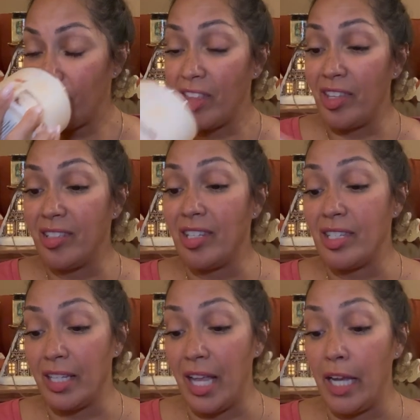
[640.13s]
This is
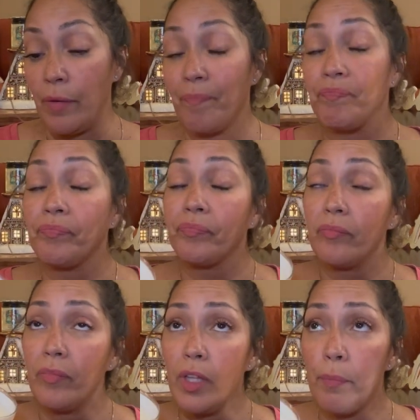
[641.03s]
light.
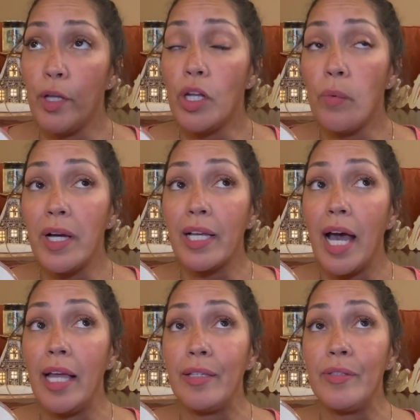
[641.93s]
But you know what,
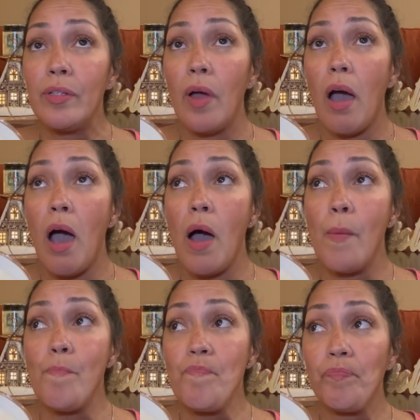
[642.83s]
guys?
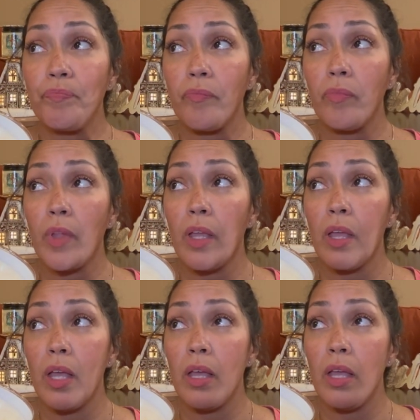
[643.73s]

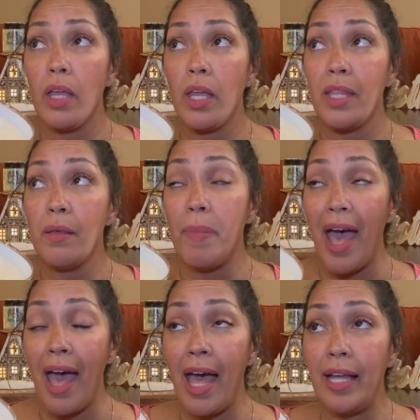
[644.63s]
In the
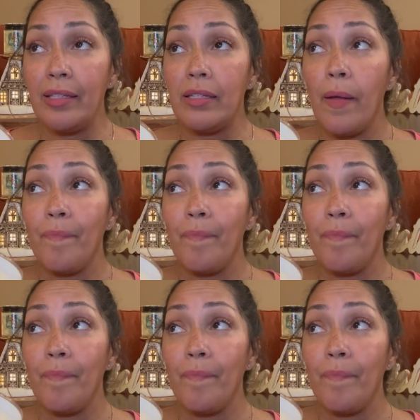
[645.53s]
past,